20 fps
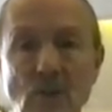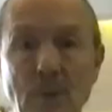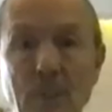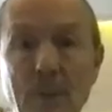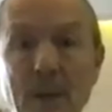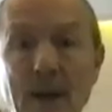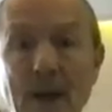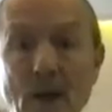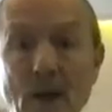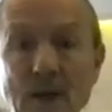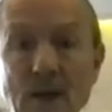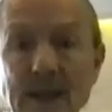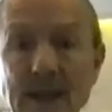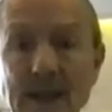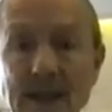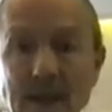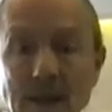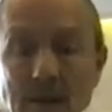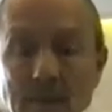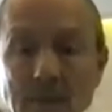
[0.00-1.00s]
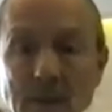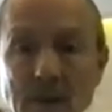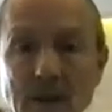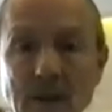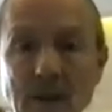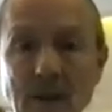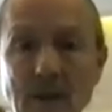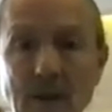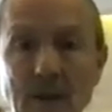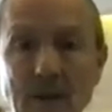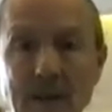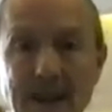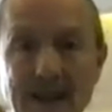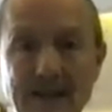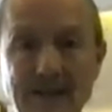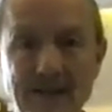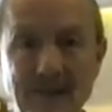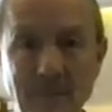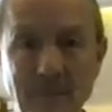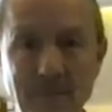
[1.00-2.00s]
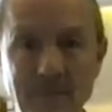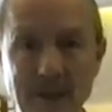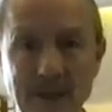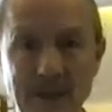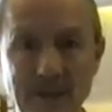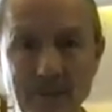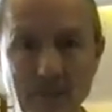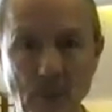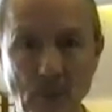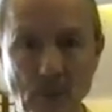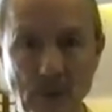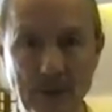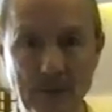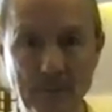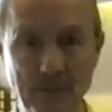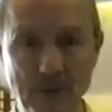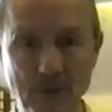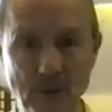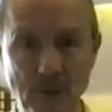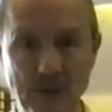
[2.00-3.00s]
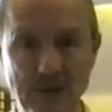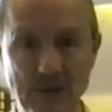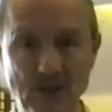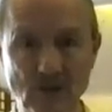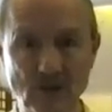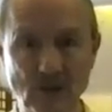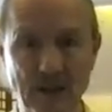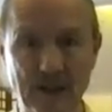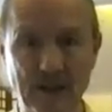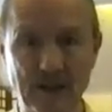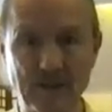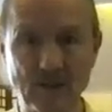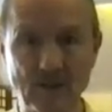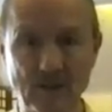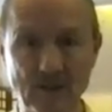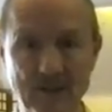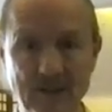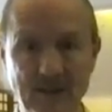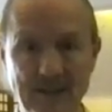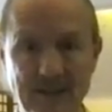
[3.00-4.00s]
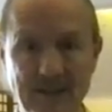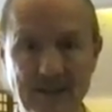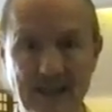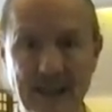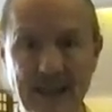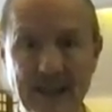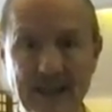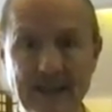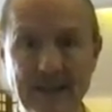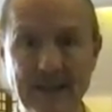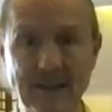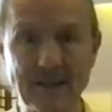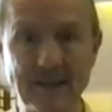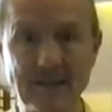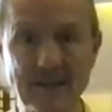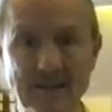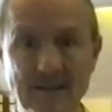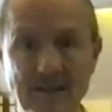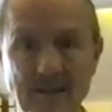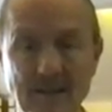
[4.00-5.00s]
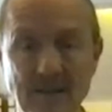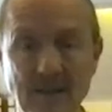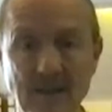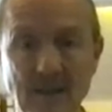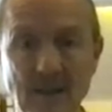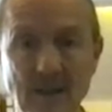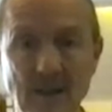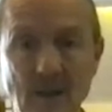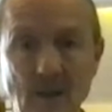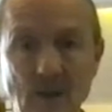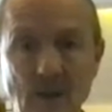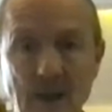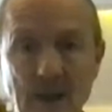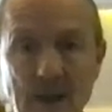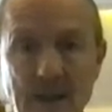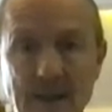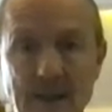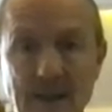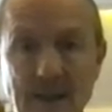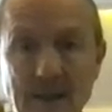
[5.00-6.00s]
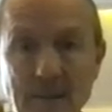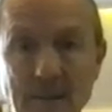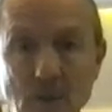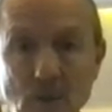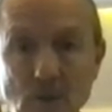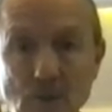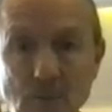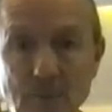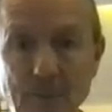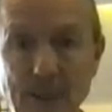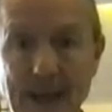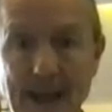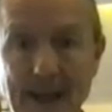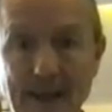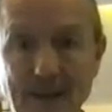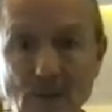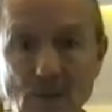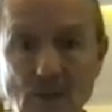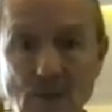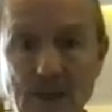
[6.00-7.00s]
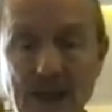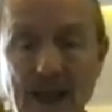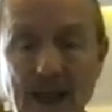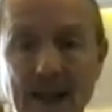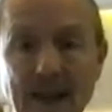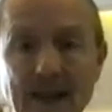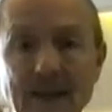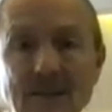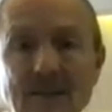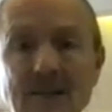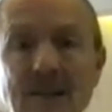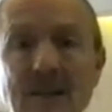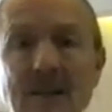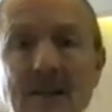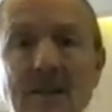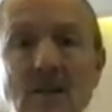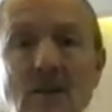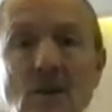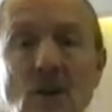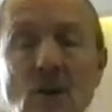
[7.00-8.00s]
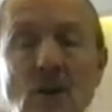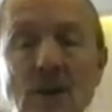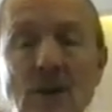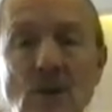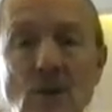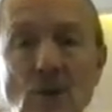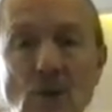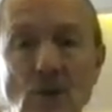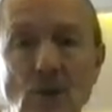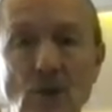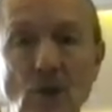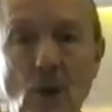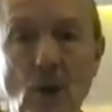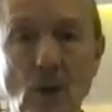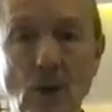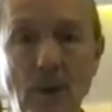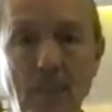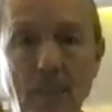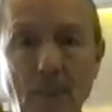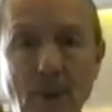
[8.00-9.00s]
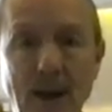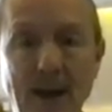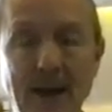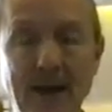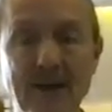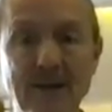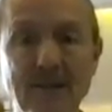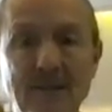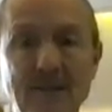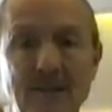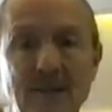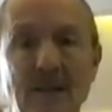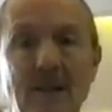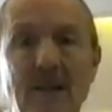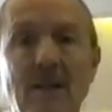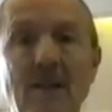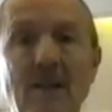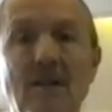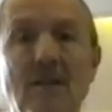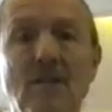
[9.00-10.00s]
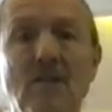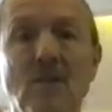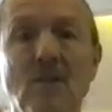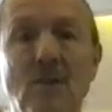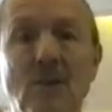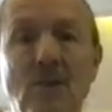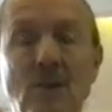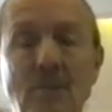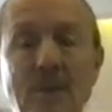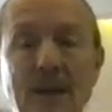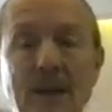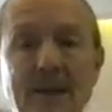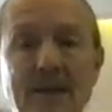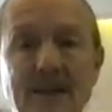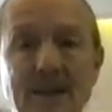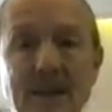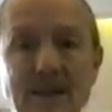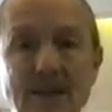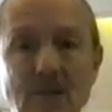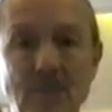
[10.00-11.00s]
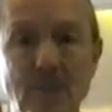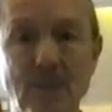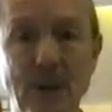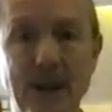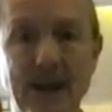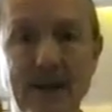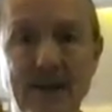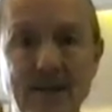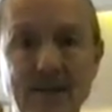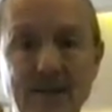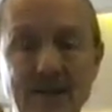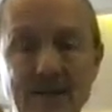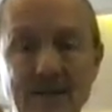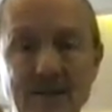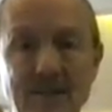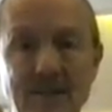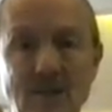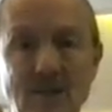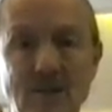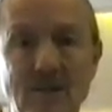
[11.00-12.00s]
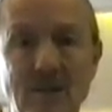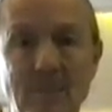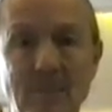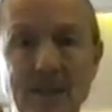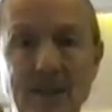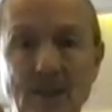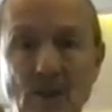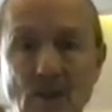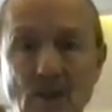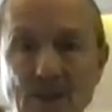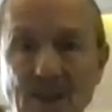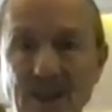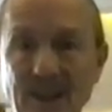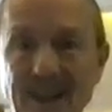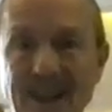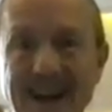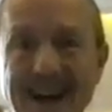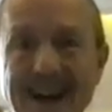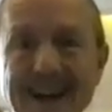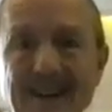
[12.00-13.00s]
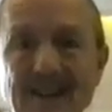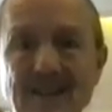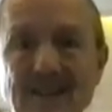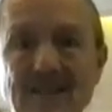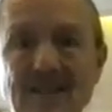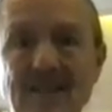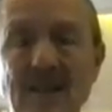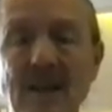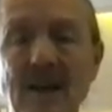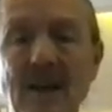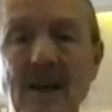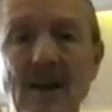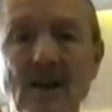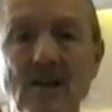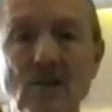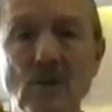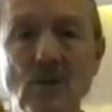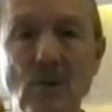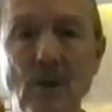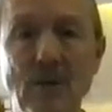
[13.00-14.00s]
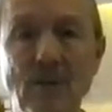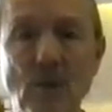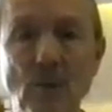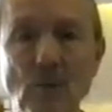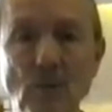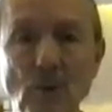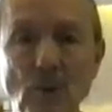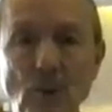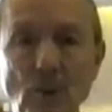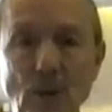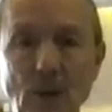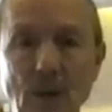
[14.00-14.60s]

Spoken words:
the perineum. That's the midpoint between the genitals and the anus, right? And then it moves back through the anus. And, you know, in your yoga practices or your meditation practices, there's something called the locks. So you have a root